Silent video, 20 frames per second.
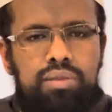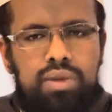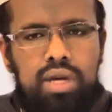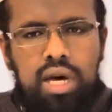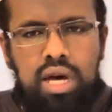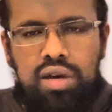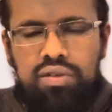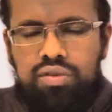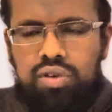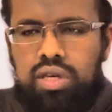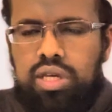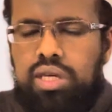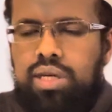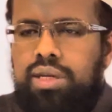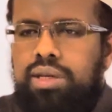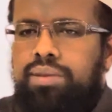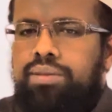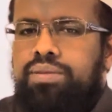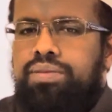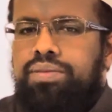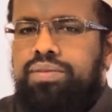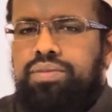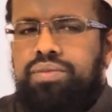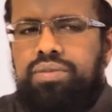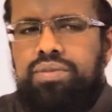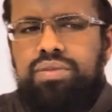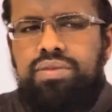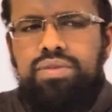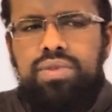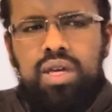having
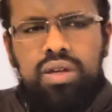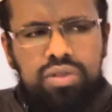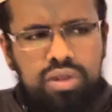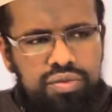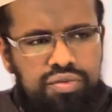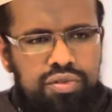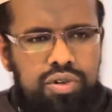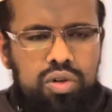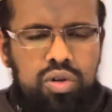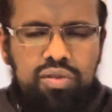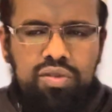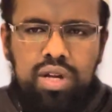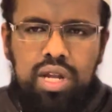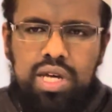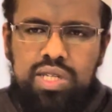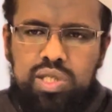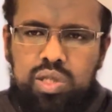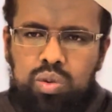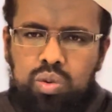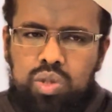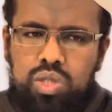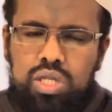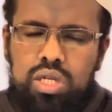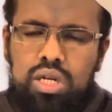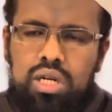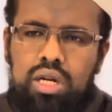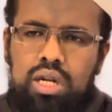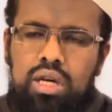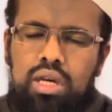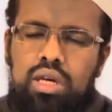the fear of Allah Azza wa
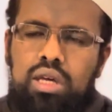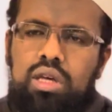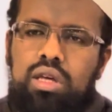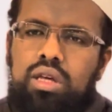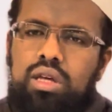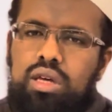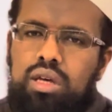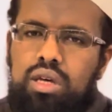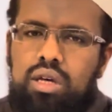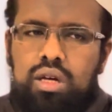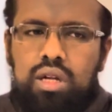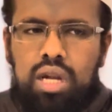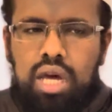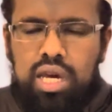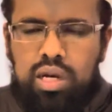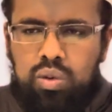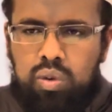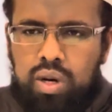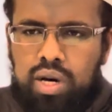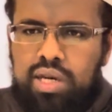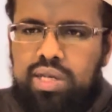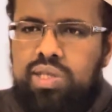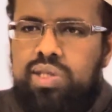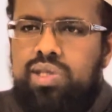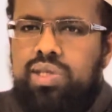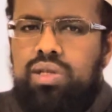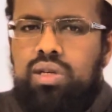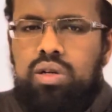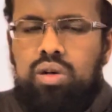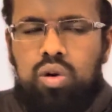Jal,
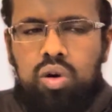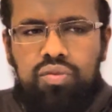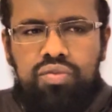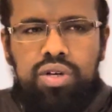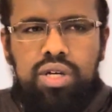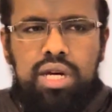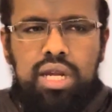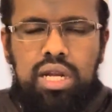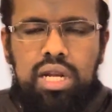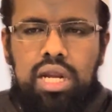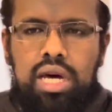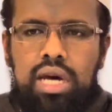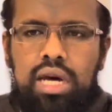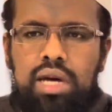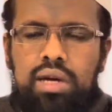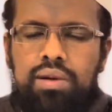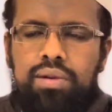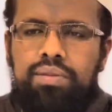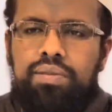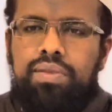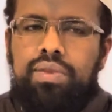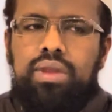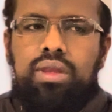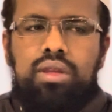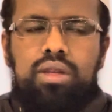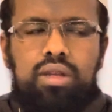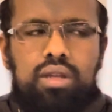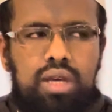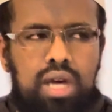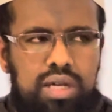likewise loving Allah,
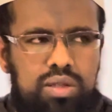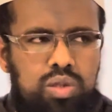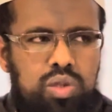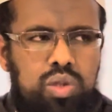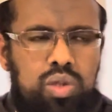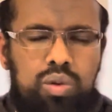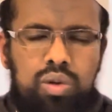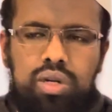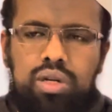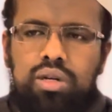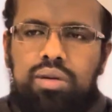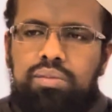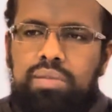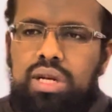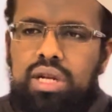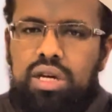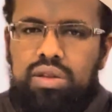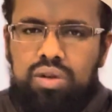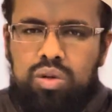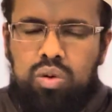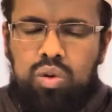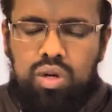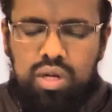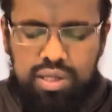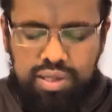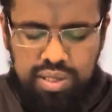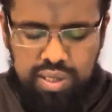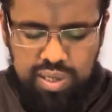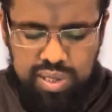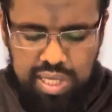and so on. Many other
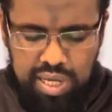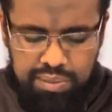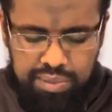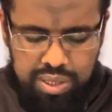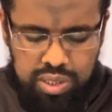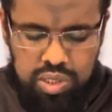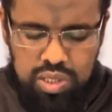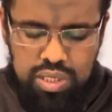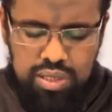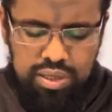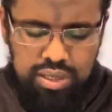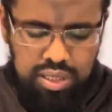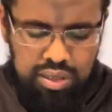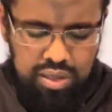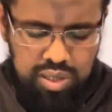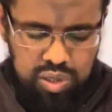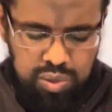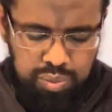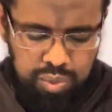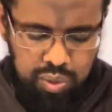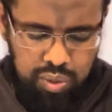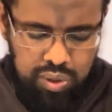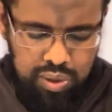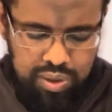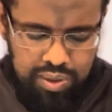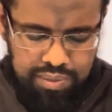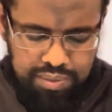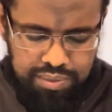qualities are mentioned in this book.